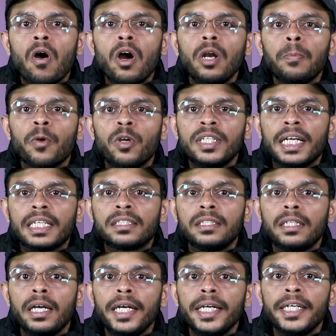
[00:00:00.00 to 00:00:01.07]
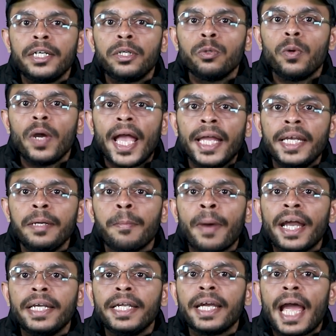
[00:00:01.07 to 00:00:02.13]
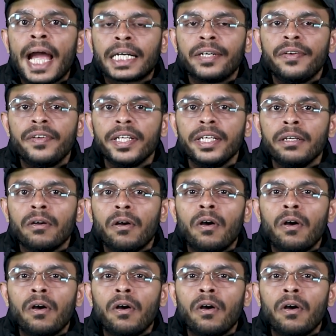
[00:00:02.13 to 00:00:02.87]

all projects related to any mining activity